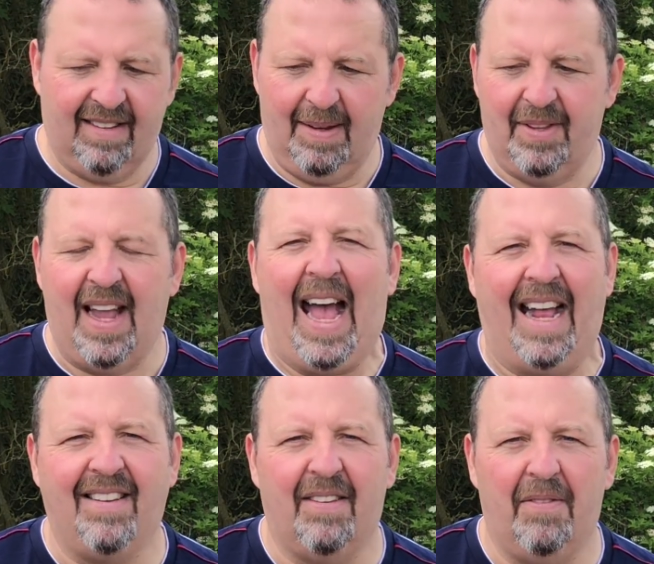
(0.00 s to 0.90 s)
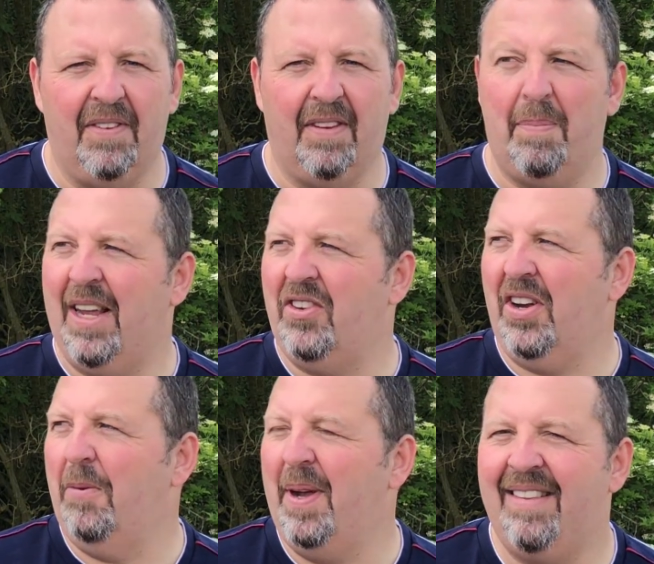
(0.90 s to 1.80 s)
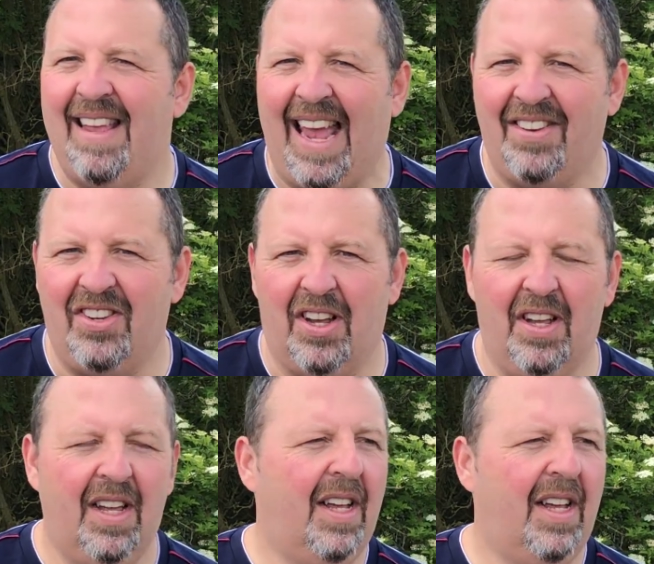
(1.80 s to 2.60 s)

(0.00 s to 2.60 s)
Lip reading: seems to add something to the picture, a little bit of texture.